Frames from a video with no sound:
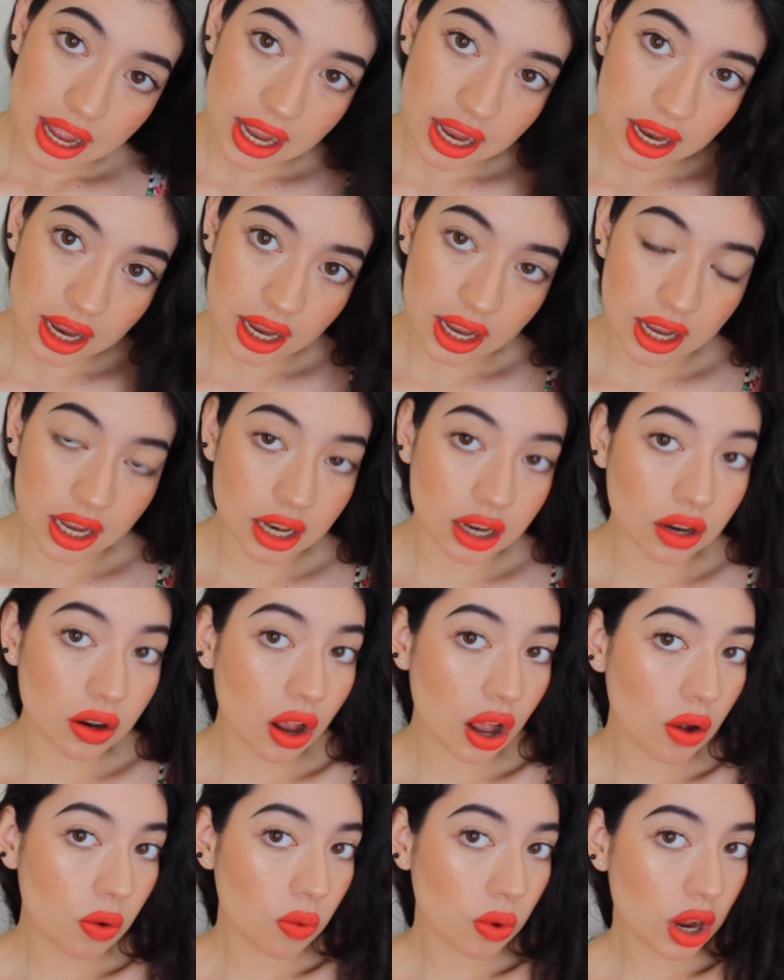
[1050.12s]
And
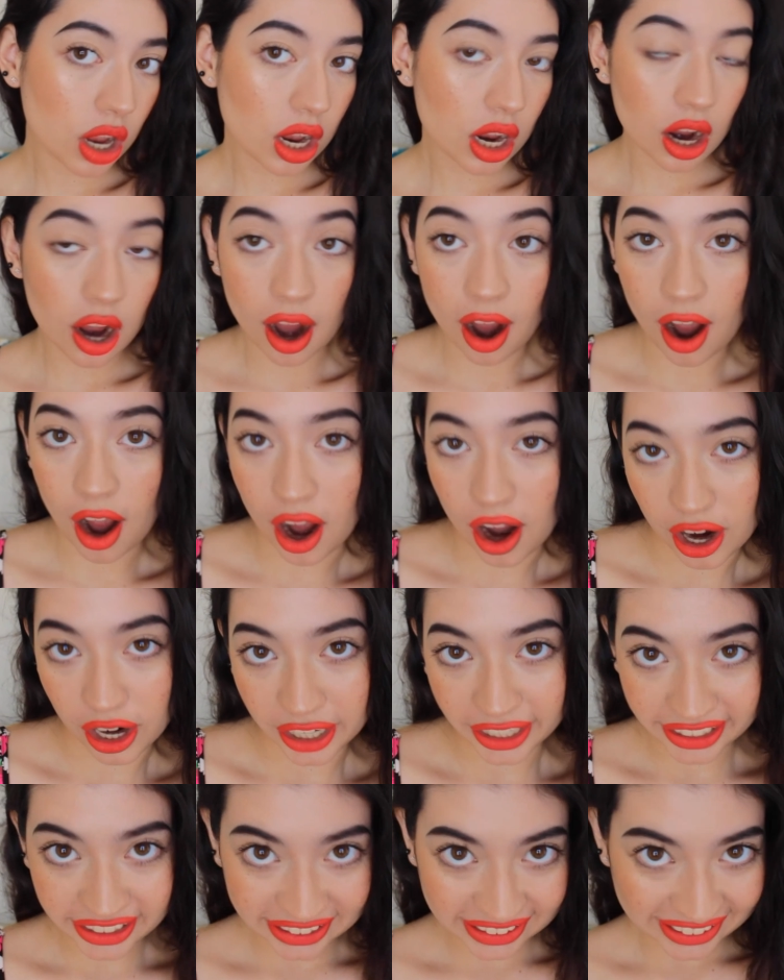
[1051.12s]
we
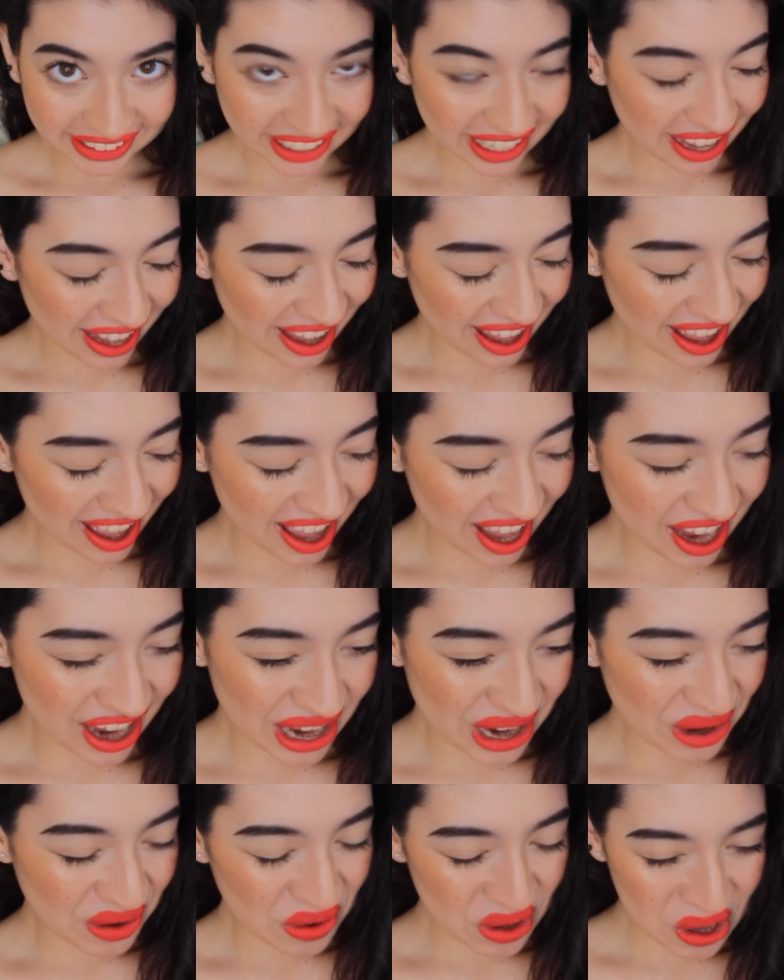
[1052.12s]
are done.
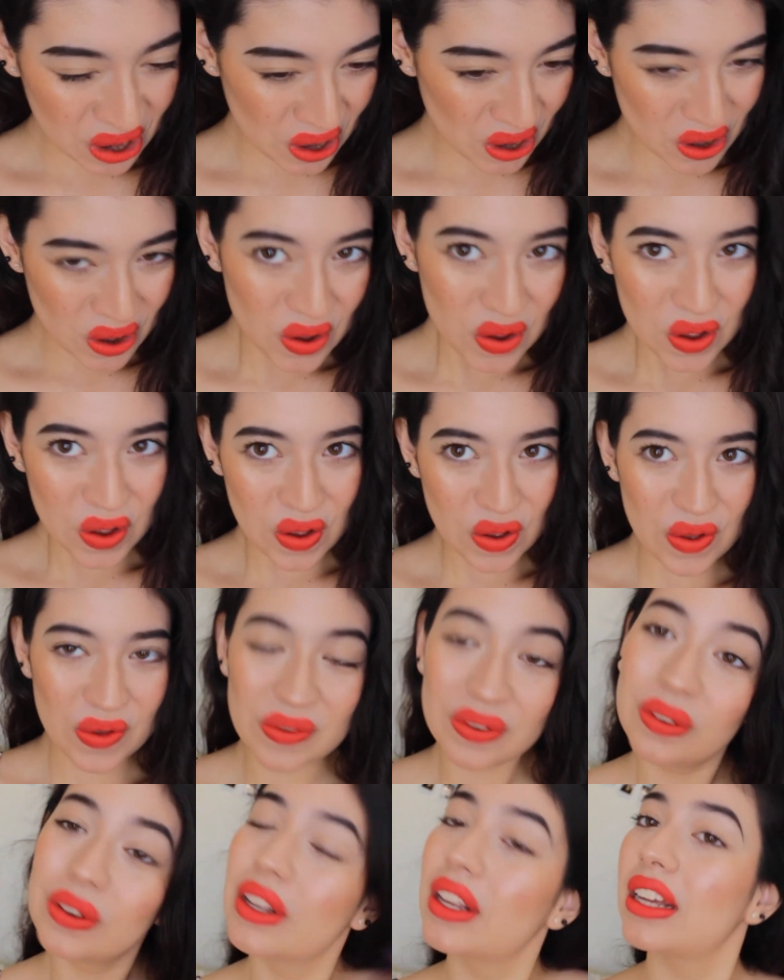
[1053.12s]

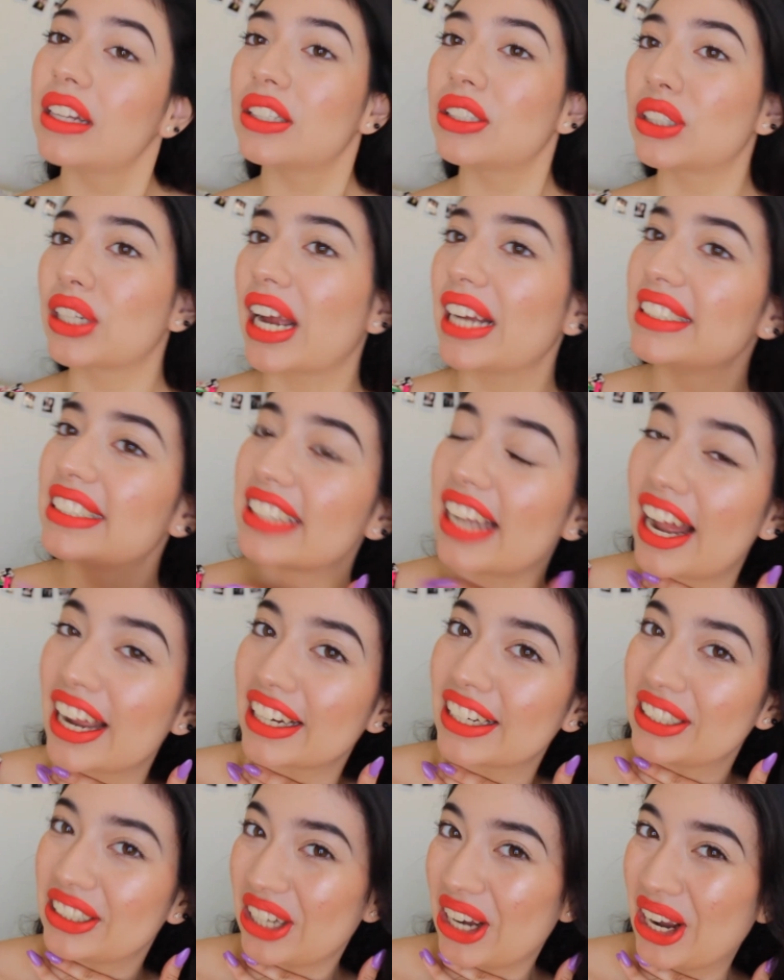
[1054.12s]
Woohoo! Do you guys
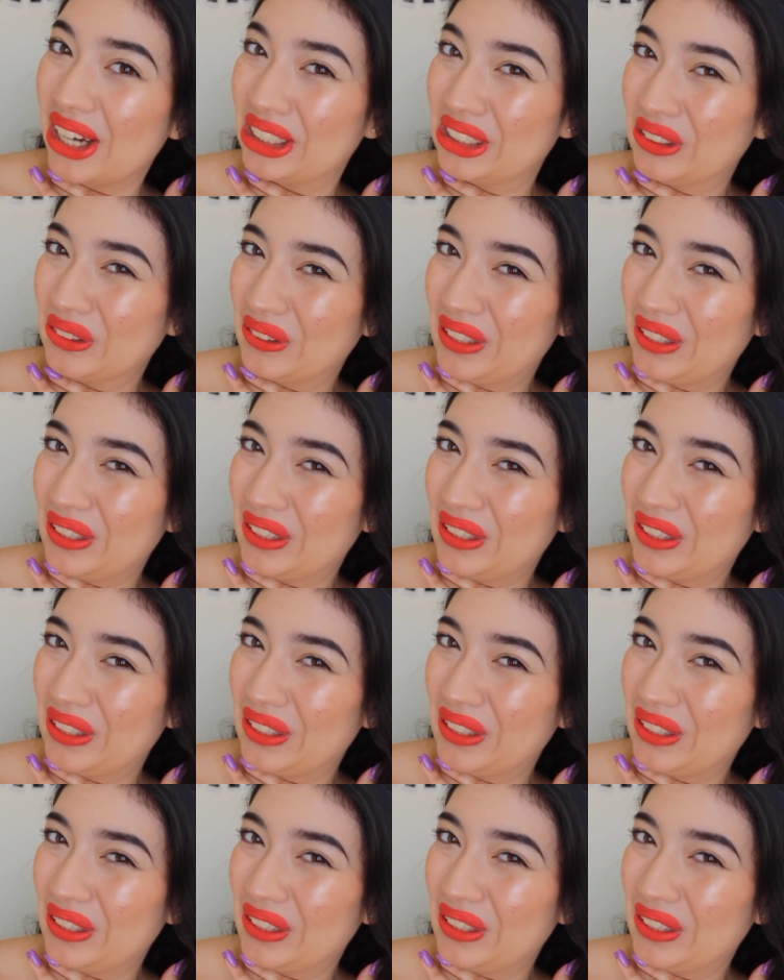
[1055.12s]
like it? I do